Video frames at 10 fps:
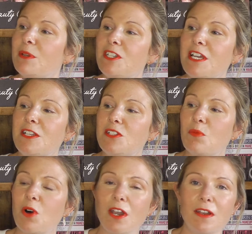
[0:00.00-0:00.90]
Batiste
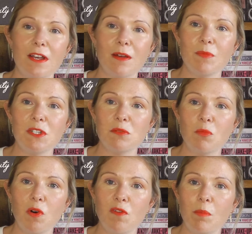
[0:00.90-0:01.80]
one, and this is
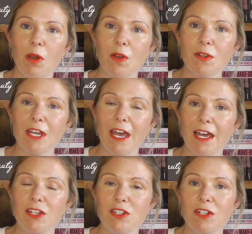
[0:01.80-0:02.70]
more for blonde
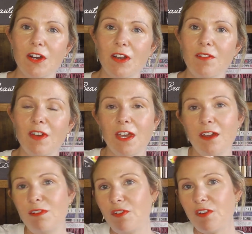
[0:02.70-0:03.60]
hair, just to kind of
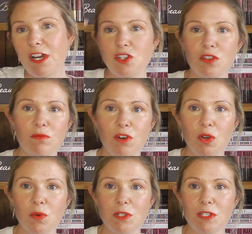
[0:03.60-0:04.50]
refresh the
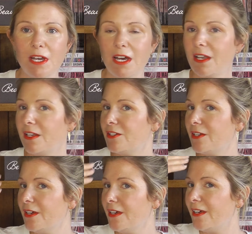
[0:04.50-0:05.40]
roots. And
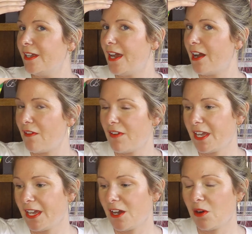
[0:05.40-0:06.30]
yeah, I
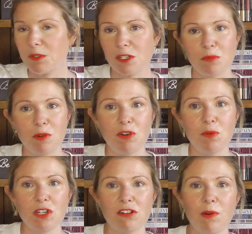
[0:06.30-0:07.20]
think it helps because my
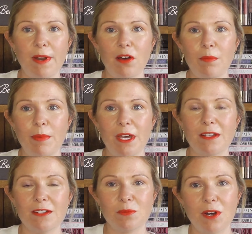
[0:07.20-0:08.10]
roots are growing out a
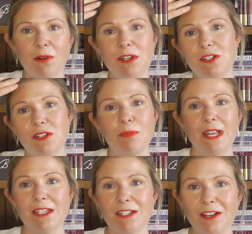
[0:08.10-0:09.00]
bit as well. It's just
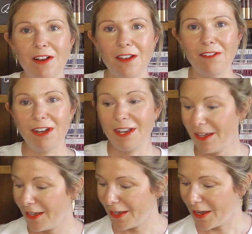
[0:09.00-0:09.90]
blended the colour in
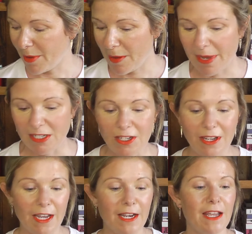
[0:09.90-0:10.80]
a bit better.
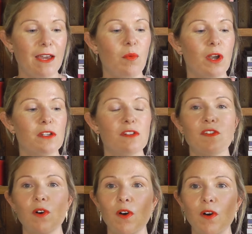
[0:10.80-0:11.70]
You can get ones
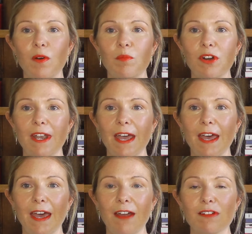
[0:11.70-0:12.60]
for brunette
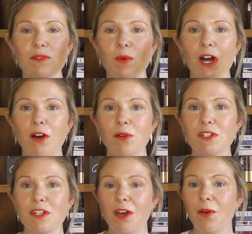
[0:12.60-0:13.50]
hair as well,
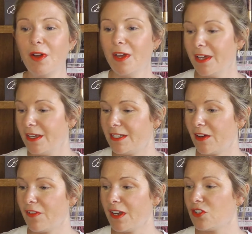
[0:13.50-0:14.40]
so
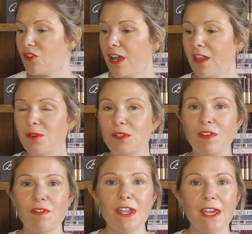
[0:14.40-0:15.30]
definitely try those. If
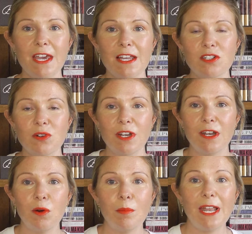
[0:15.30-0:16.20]
you think your hair's looking a
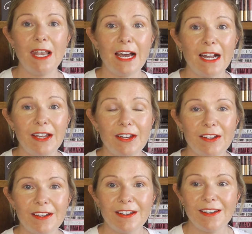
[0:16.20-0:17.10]
little bit
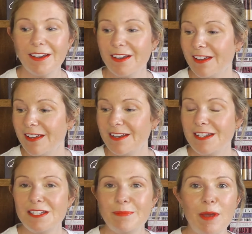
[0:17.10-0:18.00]
lank and
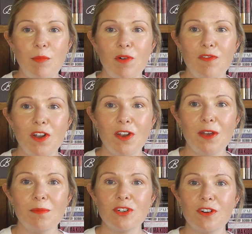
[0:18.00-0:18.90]
needs a bit more
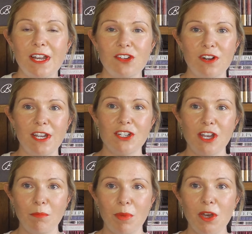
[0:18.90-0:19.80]
volume, try a dry
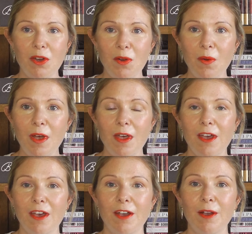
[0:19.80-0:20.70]
shampoo
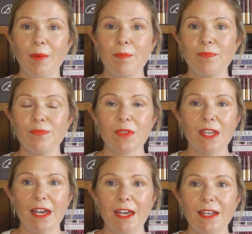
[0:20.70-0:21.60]

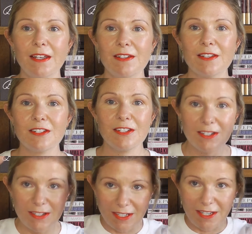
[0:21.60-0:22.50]
and
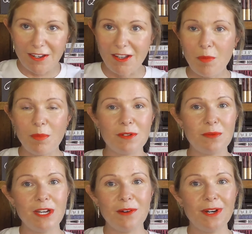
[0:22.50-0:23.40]
stick it up as
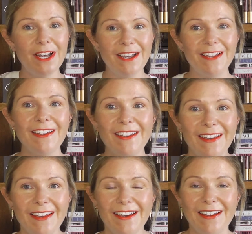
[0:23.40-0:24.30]
well.
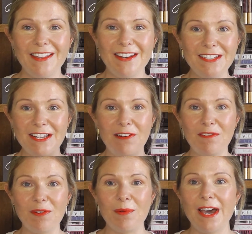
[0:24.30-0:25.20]
And then it's out
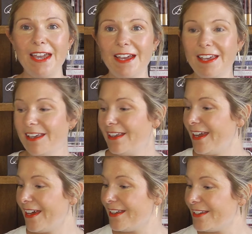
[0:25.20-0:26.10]
of the way.
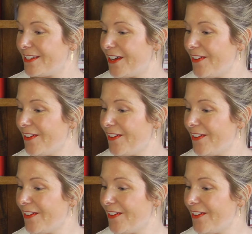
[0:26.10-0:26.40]
Yeah, so